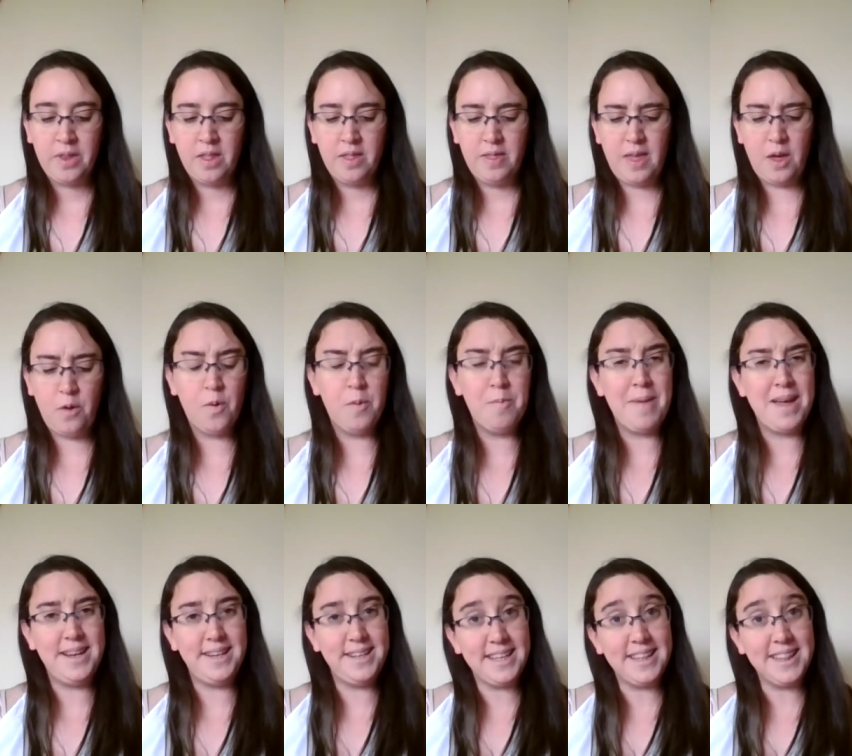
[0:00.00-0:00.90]
they were
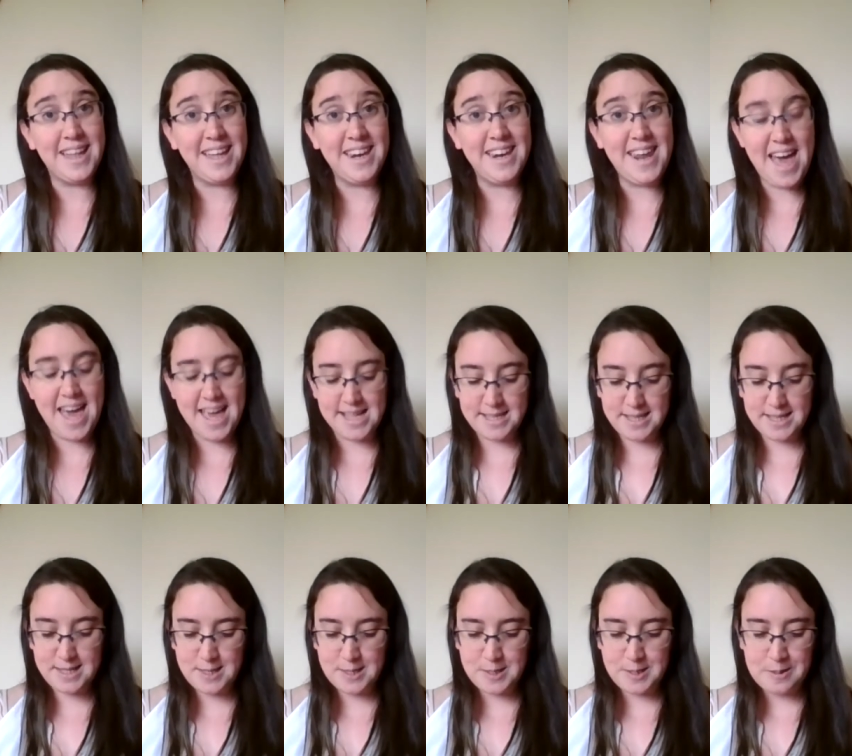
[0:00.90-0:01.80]
mending their
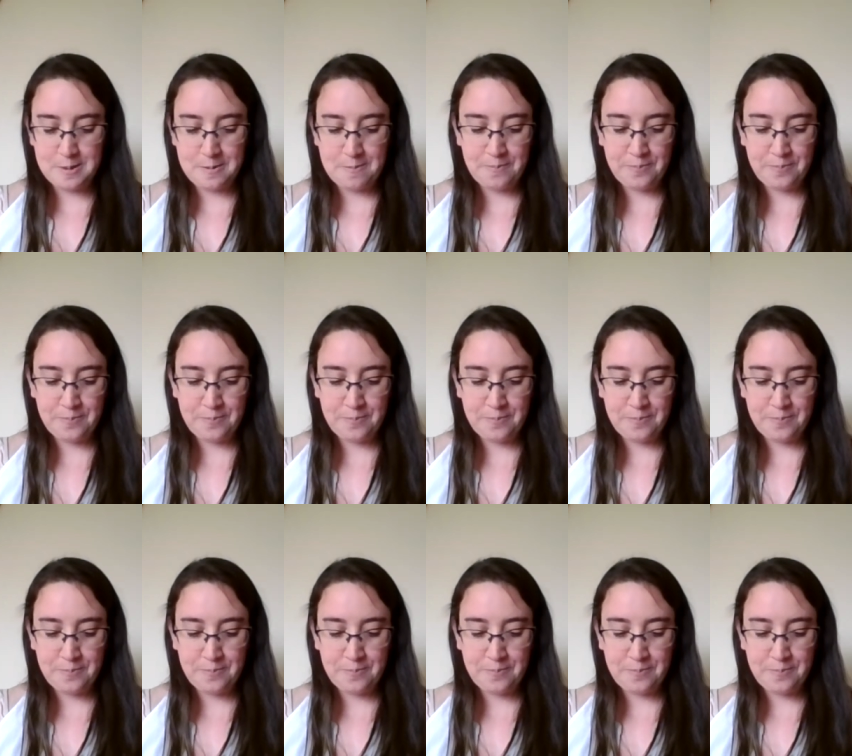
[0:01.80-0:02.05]
nets.